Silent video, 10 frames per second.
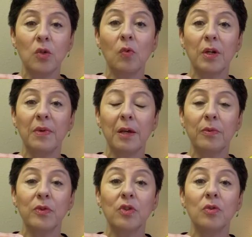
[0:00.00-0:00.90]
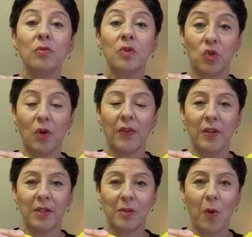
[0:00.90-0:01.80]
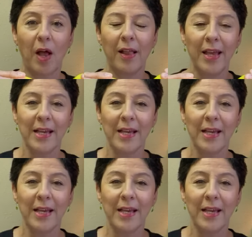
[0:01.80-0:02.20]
You wanna be able to strengthen as well.